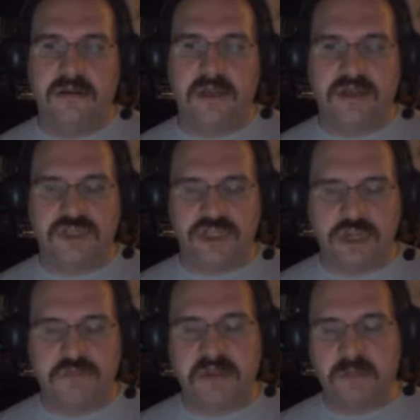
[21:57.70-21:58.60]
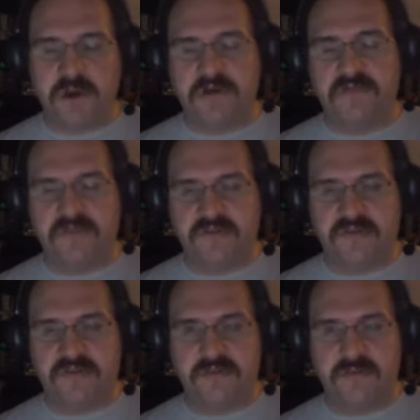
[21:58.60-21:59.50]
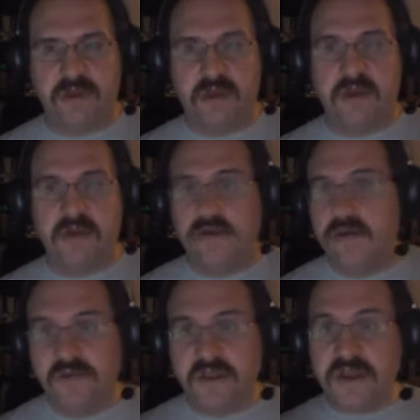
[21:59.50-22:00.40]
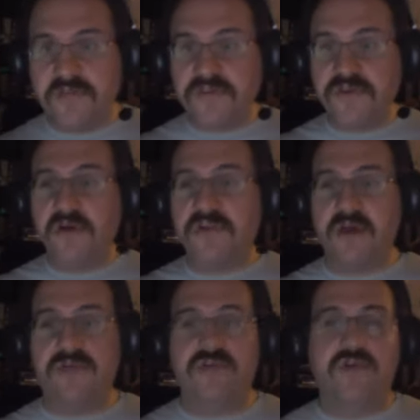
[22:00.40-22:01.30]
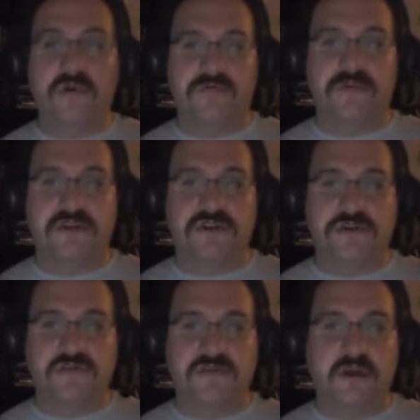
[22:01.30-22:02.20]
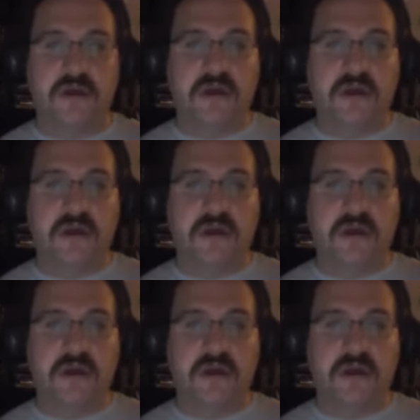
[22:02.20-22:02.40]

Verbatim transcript: It should be part of the system. Then give us all the other cool features